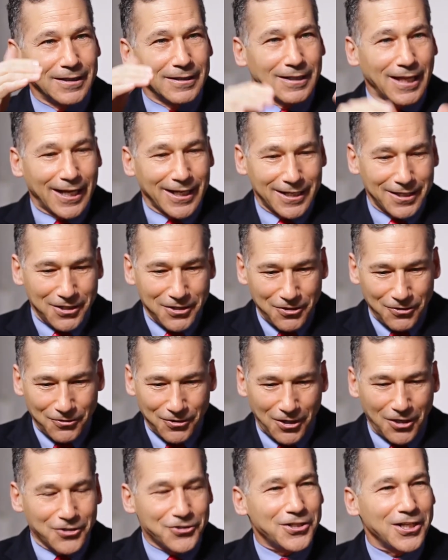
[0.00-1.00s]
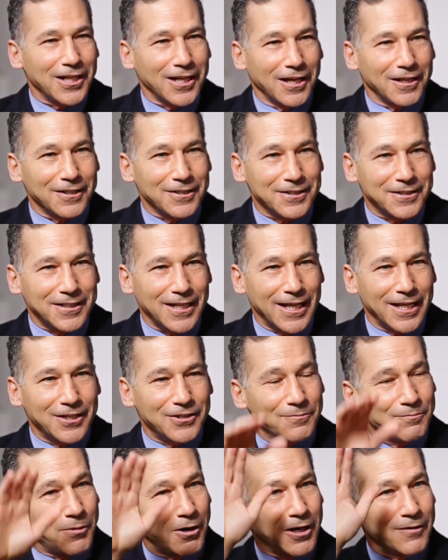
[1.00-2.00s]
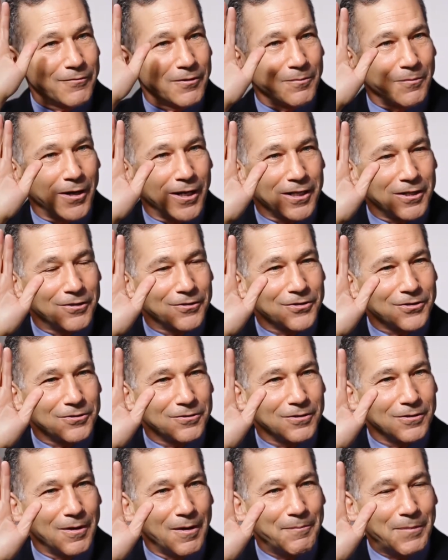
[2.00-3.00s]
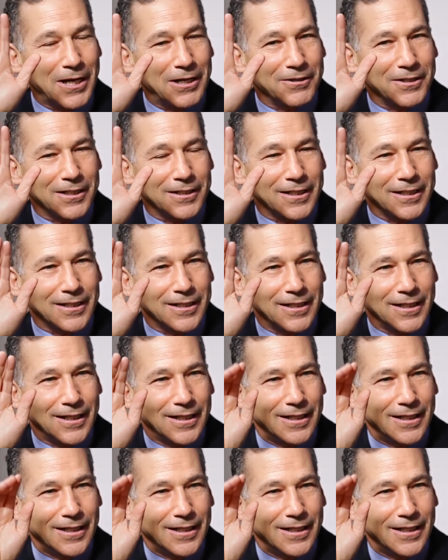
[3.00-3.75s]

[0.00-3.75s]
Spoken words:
like you're negotiating on a stage and part of your mind goes to a balcony.